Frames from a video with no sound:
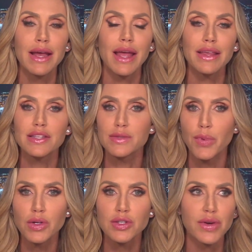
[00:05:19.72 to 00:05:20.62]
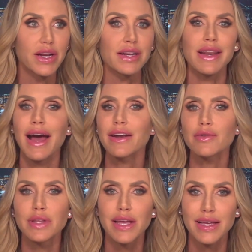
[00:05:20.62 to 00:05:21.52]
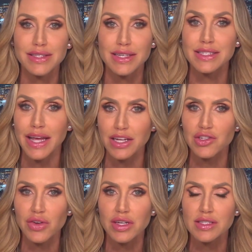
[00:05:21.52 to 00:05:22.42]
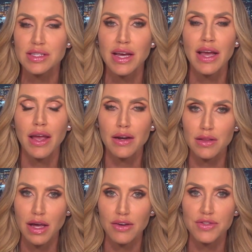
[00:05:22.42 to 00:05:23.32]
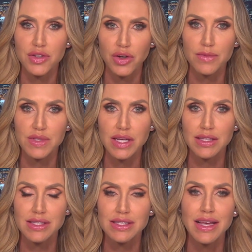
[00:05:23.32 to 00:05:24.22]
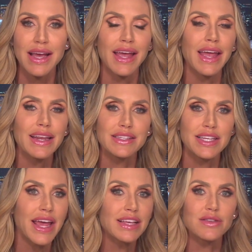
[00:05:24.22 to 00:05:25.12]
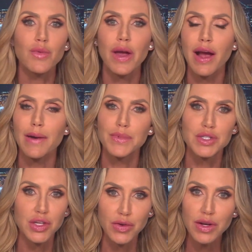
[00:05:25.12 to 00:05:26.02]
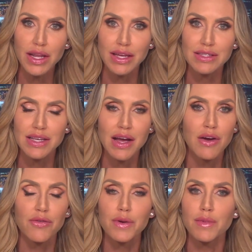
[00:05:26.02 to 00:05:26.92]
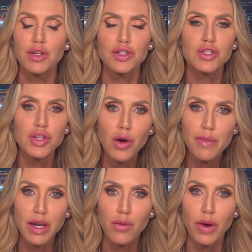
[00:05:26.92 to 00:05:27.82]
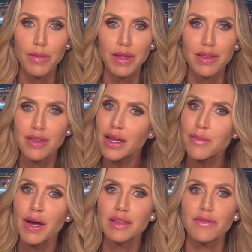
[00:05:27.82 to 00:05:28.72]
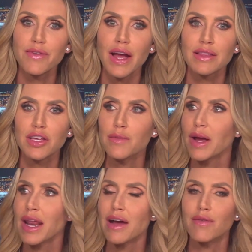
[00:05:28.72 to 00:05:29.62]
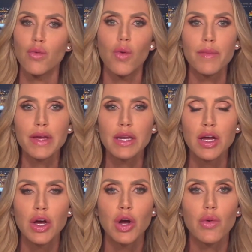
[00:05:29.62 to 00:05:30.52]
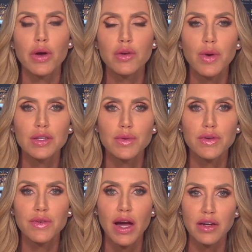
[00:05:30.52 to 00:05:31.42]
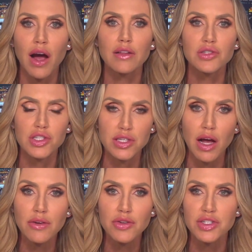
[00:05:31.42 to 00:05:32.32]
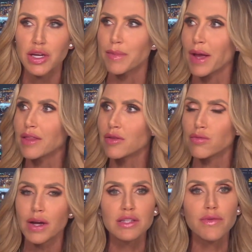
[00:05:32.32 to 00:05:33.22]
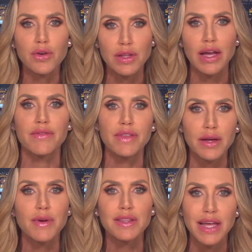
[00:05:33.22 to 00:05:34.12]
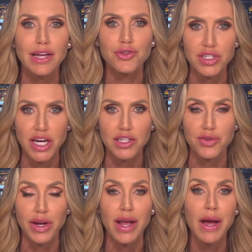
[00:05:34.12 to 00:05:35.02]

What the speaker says: in the sports arena. Not only is it dangerous in a lot of circumstances, it takes away opportunities from so many women. Think about the fact that you might have a woman who otherwise would have gotten a college scholarship and the rest of her life, think about that trajectory,